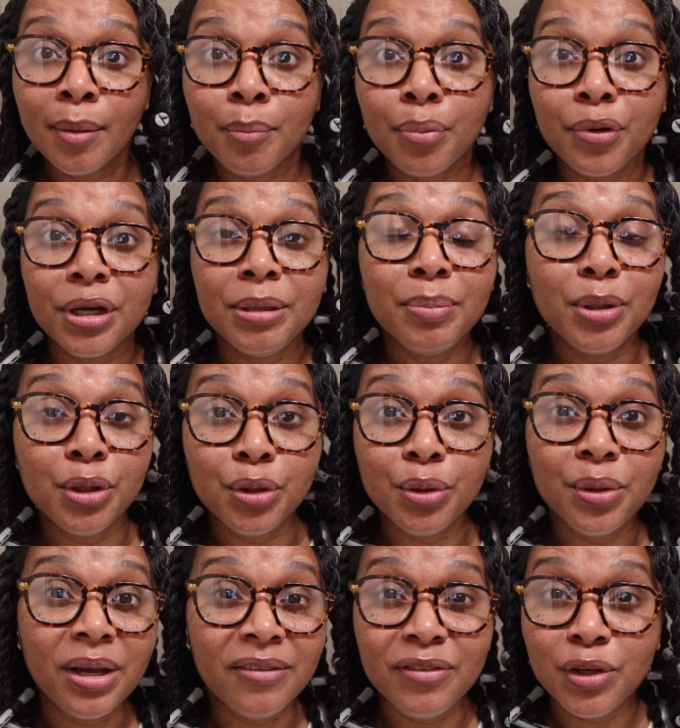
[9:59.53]

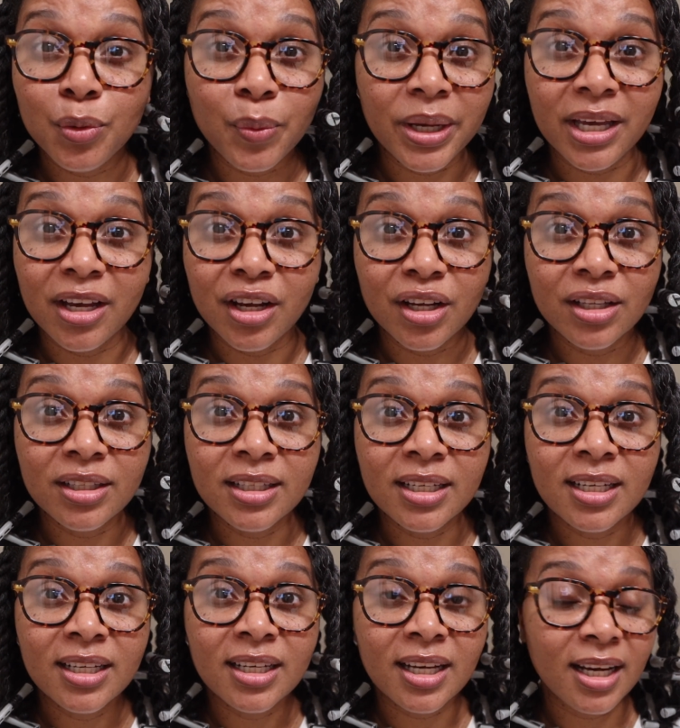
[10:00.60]
pre-poo, if you will.
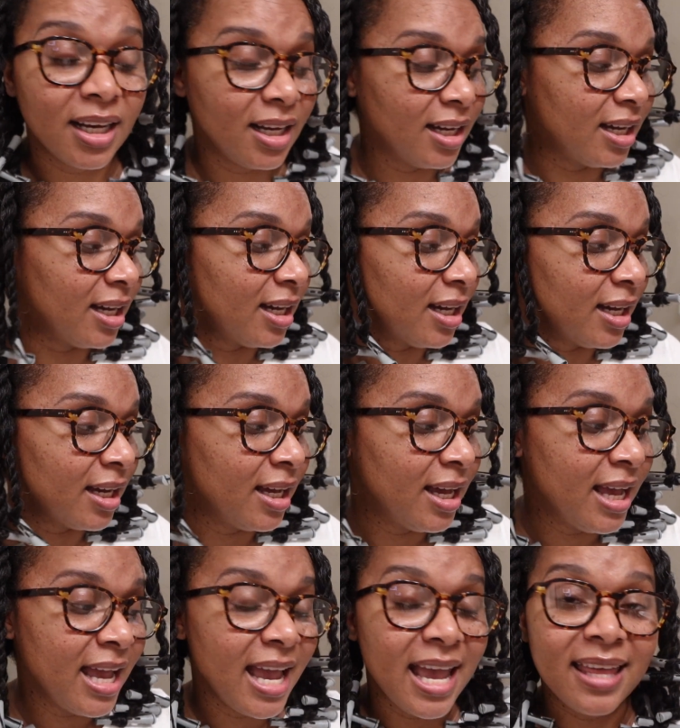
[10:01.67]

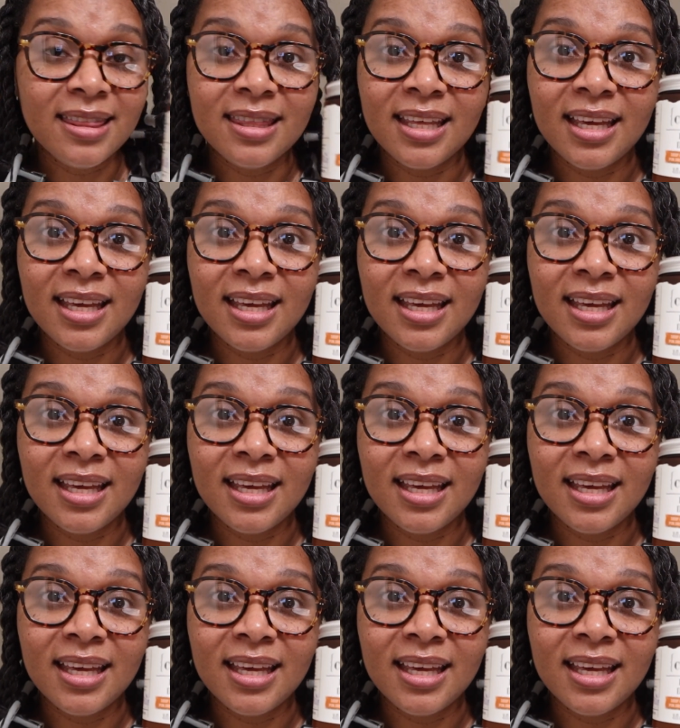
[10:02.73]
And